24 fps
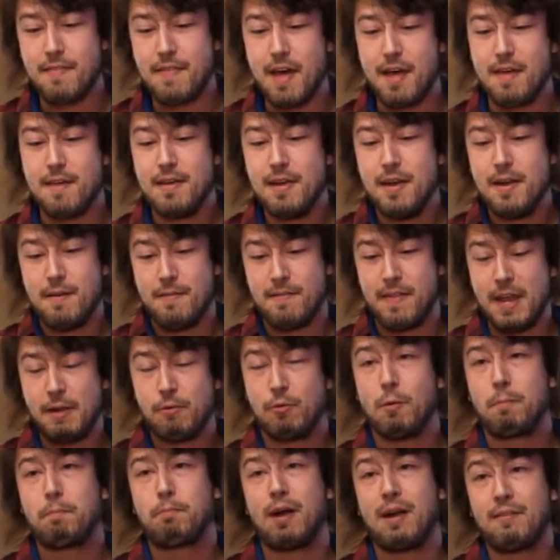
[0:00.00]
then they
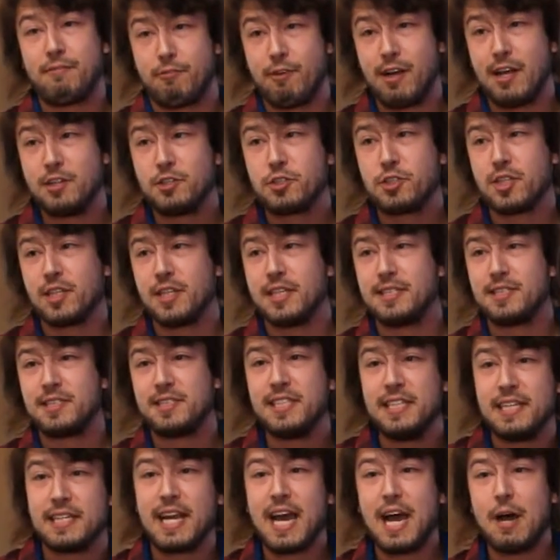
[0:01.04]
will preferentially
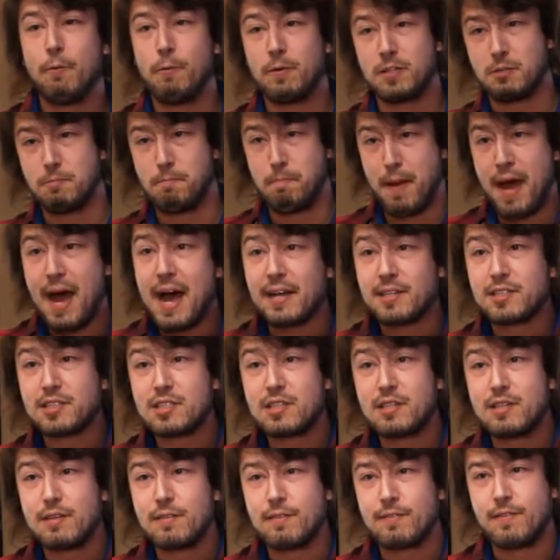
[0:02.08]
seek out what's
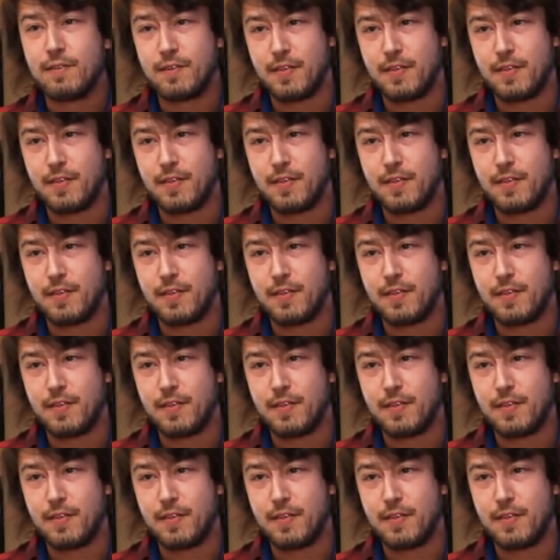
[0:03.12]
best for